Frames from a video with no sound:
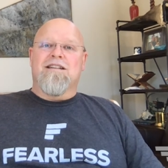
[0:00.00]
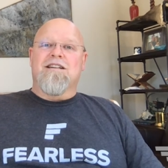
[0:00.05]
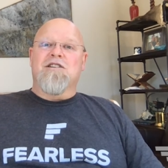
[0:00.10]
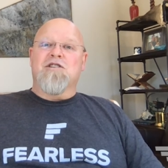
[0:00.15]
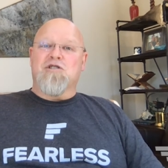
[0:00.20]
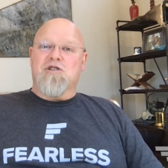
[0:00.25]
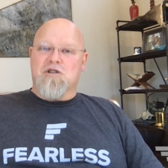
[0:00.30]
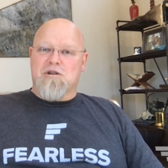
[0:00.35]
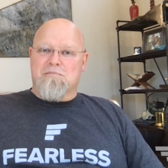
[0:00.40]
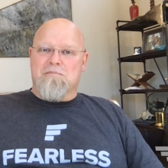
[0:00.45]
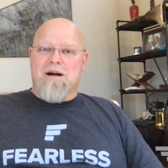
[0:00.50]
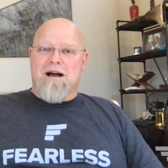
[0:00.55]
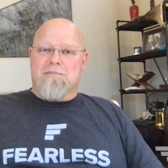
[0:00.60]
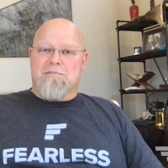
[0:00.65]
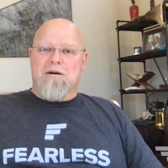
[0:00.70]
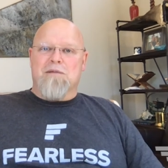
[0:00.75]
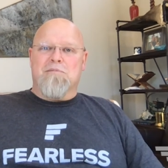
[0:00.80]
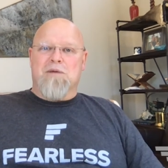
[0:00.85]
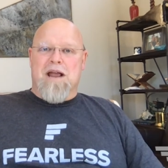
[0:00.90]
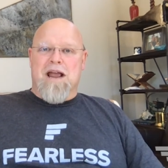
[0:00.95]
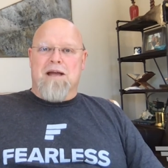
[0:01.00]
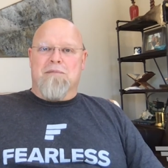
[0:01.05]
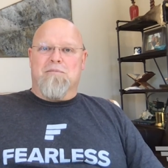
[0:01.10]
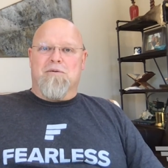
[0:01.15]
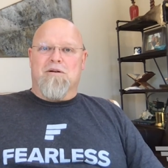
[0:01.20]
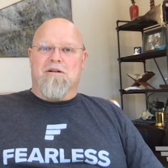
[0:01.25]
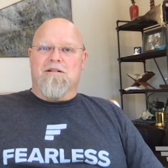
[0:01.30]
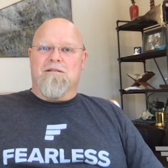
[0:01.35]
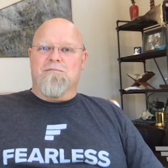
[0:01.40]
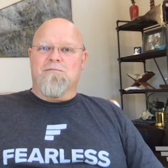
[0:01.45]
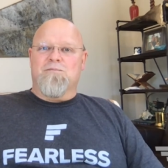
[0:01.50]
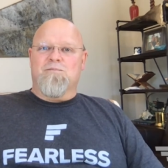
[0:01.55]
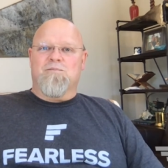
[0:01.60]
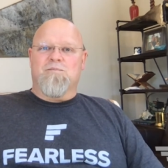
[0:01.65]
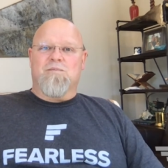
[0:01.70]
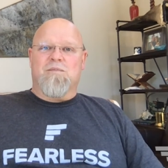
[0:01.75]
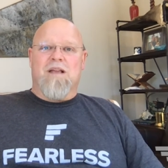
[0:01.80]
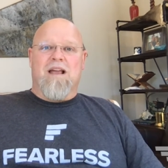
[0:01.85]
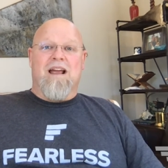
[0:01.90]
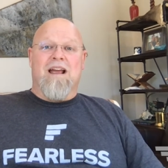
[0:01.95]
to the pop-up camper.
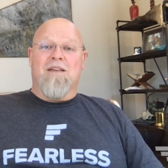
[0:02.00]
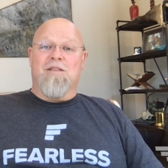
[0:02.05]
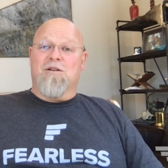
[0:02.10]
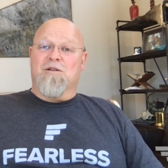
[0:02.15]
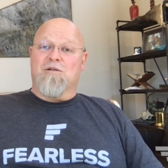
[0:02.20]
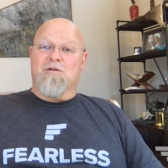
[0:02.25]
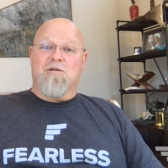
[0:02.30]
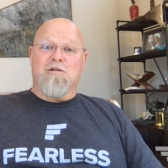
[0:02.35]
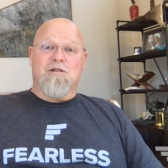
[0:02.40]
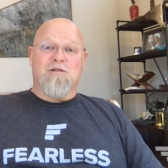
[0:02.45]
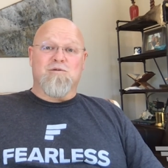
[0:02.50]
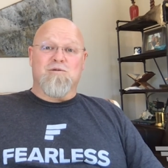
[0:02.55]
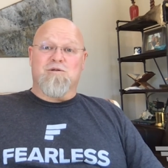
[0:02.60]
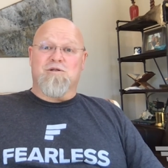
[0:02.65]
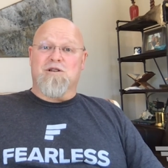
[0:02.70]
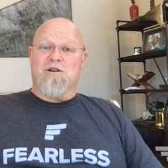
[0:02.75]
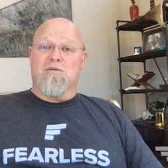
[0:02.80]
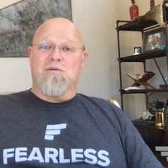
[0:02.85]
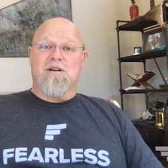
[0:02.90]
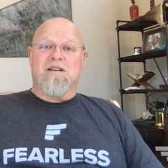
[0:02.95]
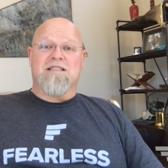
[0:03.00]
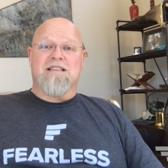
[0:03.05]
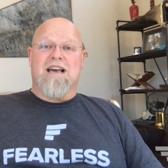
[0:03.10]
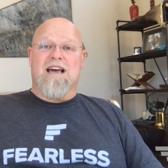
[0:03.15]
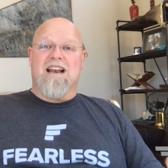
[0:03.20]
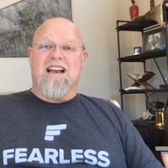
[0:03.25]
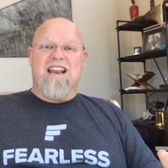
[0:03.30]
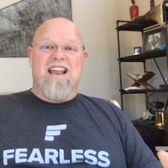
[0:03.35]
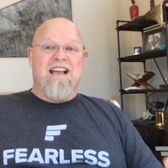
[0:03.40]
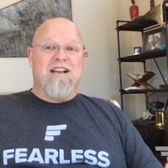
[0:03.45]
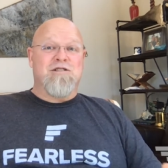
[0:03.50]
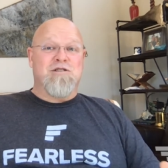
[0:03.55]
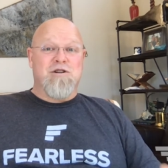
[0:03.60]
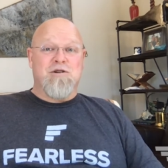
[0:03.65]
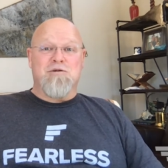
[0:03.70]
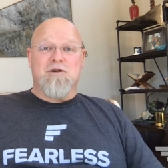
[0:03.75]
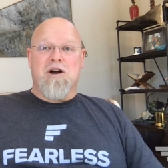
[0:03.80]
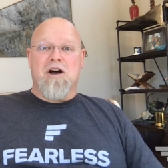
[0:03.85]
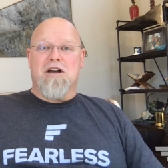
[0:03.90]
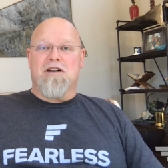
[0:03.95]
And the girls were so excited. He had 2
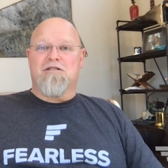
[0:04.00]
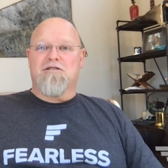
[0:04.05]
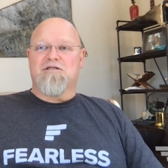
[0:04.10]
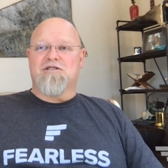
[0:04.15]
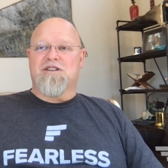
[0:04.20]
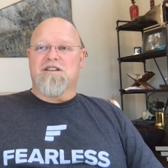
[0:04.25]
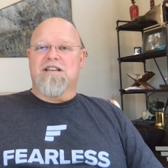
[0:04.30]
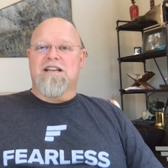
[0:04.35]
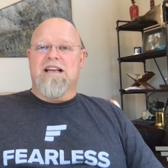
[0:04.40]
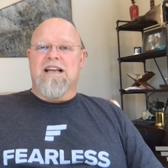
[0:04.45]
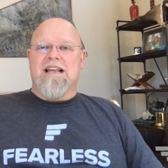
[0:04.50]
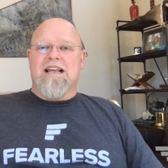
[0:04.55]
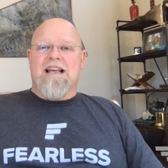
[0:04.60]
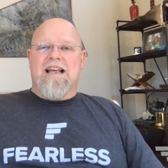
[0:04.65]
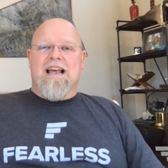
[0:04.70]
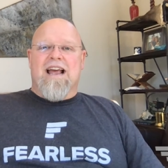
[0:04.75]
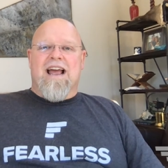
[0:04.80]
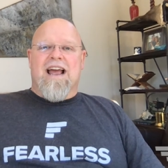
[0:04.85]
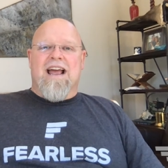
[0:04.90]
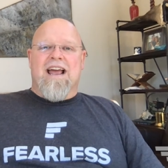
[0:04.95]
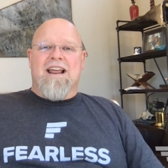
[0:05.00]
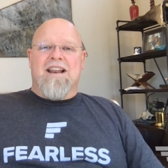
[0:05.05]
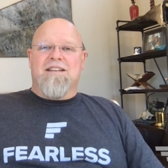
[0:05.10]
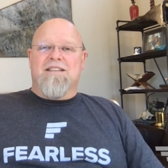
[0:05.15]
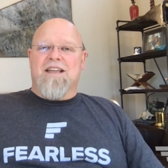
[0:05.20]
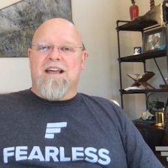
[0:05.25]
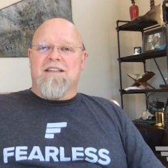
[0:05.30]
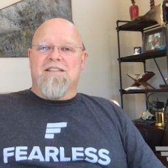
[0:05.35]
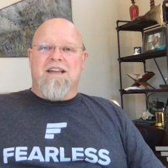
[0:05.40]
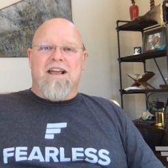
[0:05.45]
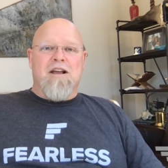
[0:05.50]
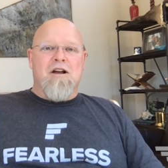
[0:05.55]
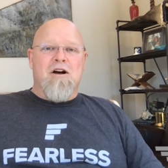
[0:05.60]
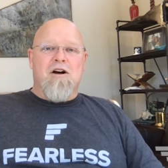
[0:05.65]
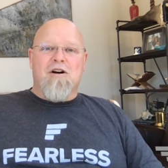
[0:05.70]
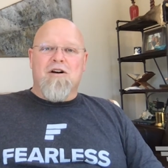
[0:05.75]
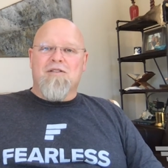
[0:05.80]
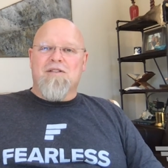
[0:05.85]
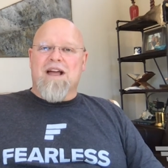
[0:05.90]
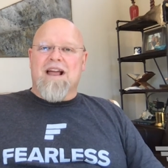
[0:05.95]
daughters, and they
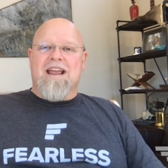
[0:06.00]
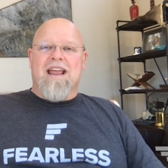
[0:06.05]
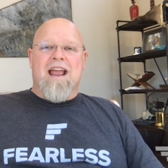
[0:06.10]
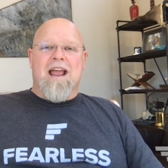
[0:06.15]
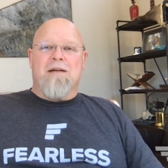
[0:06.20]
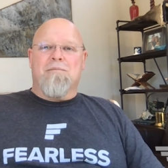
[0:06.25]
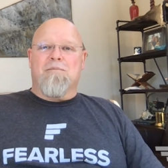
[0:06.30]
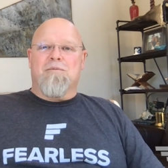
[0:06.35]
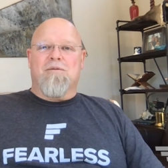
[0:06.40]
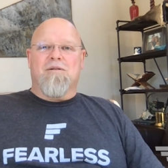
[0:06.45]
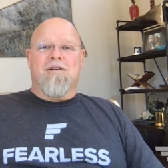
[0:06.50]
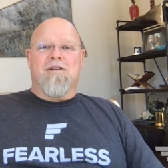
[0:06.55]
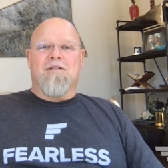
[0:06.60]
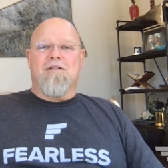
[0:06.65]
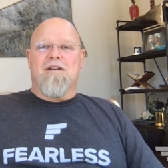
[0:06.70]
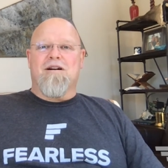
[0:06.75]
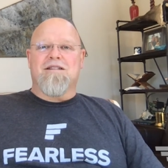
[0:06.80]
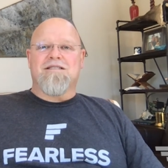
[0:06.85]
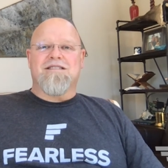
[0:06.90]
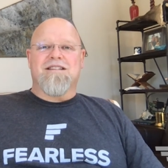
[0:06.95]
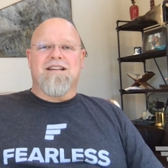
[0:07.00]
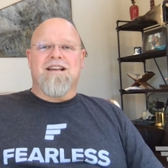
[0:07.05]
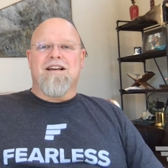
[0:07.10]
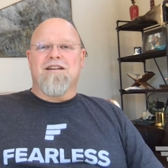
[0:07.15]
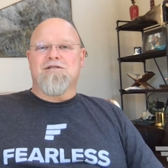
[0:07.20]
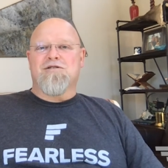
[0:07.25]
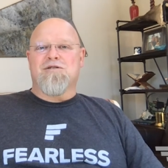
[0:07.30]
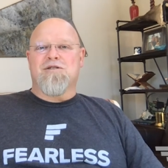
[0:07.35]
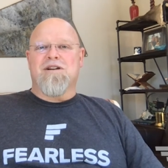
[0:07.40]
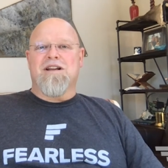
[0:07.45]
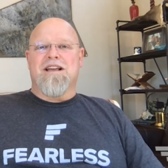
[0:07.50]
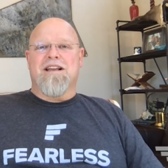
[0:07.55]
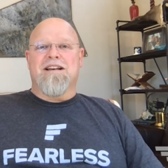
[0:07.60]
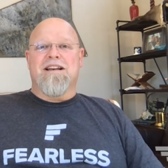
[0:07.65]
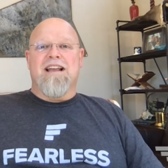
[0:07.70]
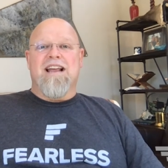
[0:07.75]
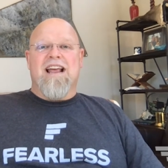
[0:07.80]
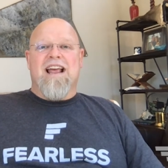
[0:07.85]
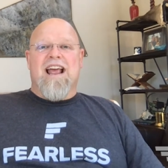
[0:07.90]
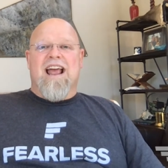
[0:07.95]
hauled that camper across the country
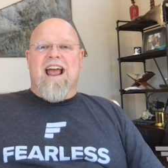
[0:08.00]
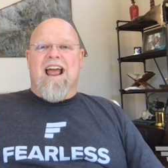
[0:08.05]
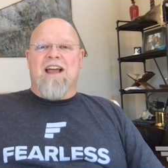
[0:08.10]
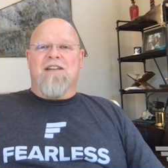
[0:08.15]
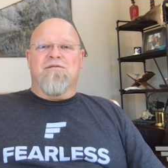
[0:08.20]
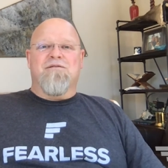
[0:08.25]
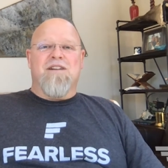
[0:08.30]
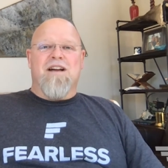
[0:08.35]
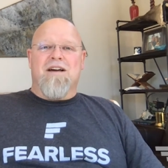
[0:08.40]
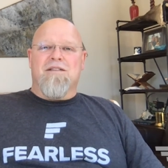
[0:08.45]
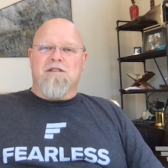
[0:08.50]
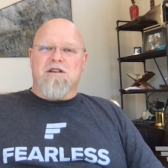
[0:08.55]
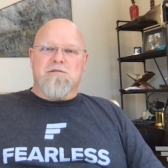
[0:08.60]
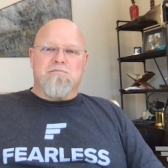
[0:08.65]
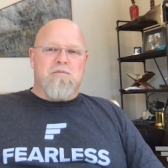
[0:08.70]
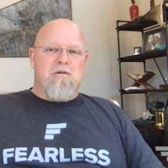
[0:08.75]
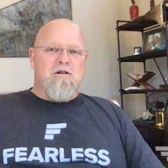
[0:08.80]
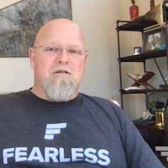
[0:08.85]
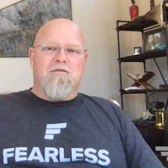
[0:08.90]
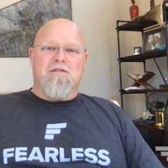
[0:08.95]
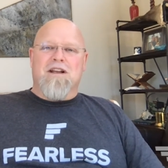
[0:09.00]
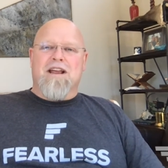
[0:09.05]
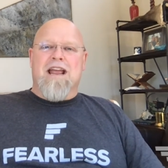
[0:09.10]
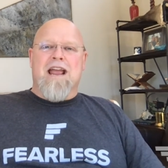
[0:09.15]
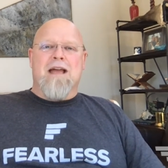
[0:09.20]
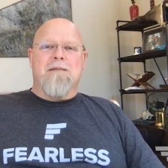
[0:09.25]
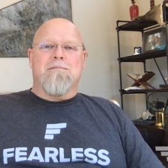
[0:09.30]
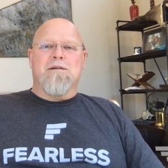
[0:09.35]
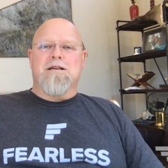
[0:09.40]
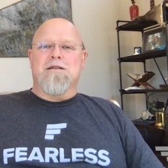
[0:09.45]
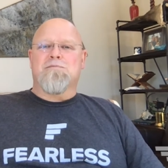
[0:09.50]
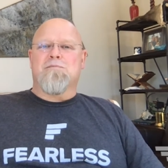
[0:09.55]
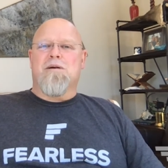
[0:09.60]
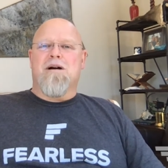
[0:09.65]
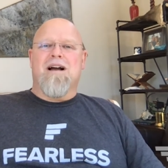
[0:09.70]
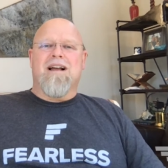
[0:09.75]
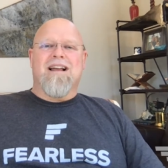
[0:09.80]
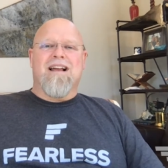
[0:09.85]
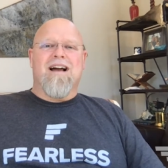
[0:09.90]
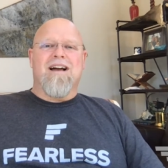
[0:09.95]
and found this perfect camping
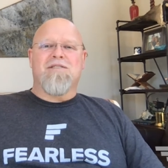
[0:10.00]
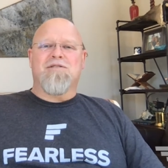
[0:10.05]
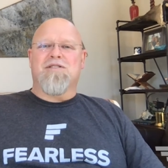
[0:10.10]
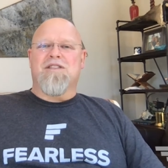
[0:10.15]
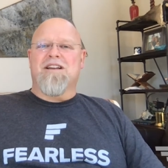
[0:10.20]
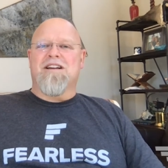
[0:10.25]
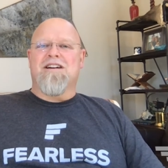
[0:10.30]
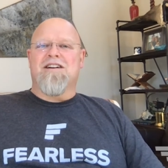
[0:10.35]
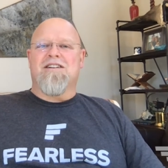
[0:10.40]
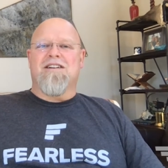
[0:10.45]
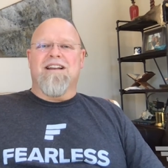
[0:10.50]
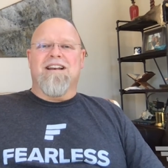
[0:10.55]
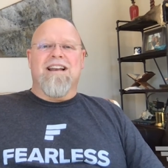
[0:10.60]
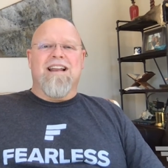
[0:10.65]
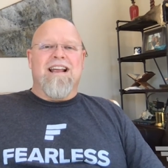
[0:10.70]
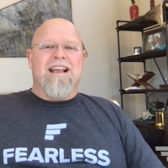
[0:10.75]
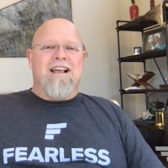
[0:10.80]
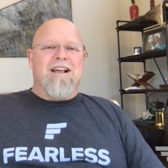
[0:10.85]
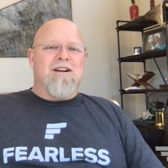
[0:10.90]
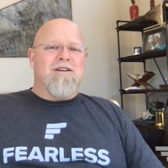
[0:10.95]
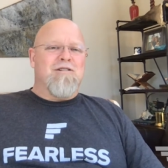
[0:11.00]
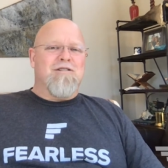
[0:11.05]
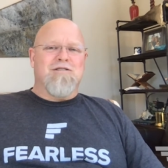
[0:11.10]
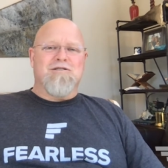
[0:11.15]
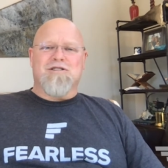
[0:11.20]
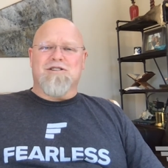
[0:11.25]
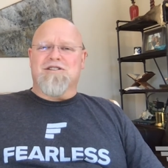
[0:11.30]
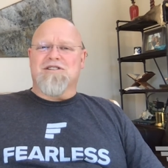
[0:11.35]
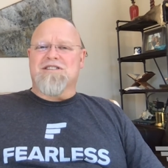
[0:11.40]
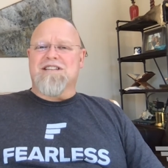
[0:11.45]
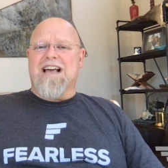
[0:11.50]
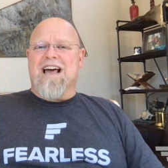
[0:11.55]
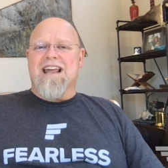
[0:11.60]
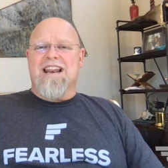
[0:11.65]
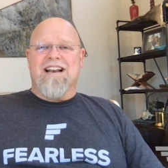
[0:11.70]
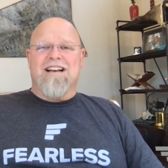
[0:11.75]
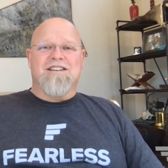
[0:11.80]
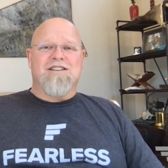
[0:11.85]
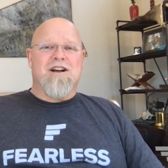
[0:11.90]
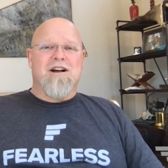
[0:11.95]
spot, got there, and girls are
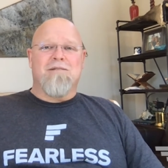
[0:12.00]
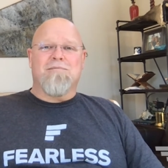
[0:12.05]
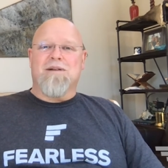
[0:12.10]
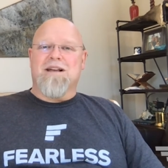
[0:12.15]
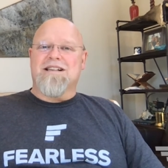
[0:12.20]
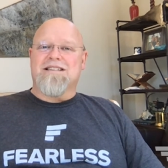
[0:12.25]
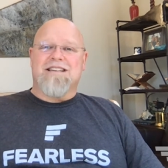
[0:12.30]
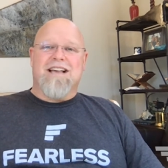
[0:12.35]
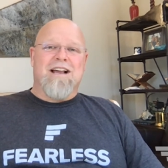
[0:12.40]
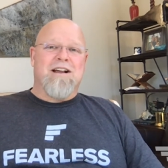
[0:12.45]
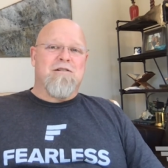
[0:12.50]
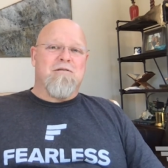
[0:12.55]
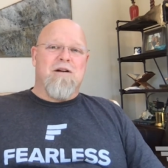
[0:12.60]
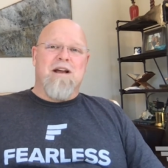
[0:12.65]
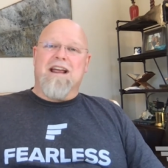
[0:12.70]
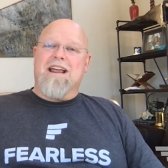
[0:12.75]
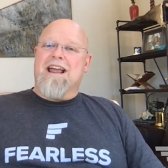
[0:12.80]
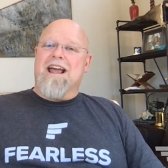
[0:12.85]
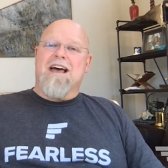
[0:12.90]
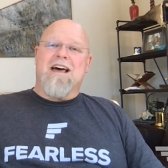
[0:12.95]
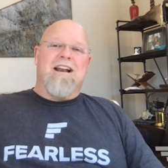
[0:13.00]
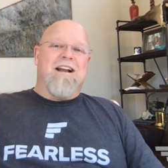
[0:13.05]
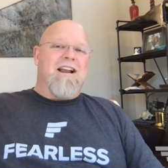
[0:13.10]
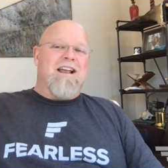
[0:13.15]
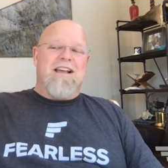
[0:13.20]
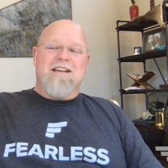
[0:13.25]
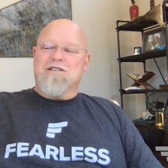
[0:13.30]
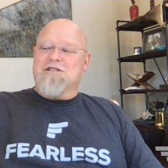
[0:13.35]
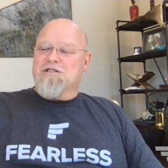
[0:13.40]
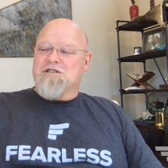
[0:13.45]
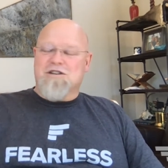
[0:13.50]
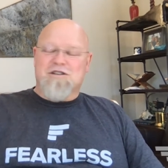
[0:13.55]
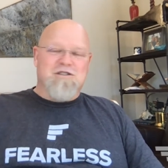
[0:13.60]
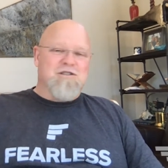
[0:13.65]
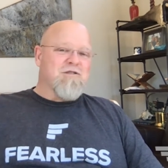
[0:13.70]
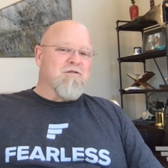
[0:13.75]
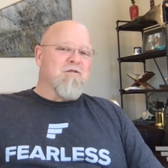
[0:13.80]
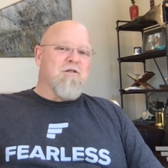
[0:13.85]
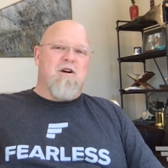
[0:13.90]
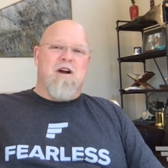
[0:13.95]
excited, and Tom gets that crank out, and he's
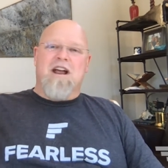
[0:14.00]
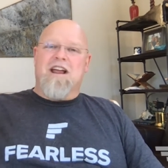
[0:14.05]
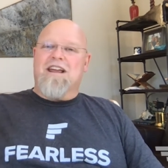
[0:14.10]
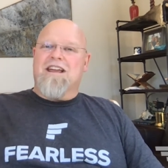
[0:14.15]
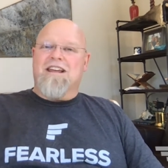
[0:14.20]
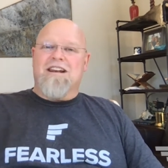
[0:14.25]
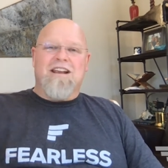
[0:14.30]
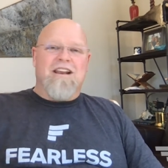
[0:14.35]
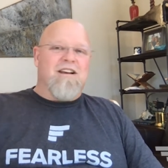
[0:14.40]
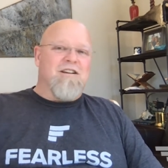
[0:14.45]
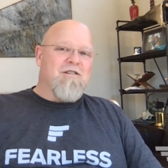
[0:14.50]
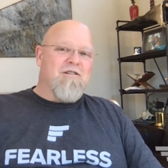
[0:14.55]
just cranking, and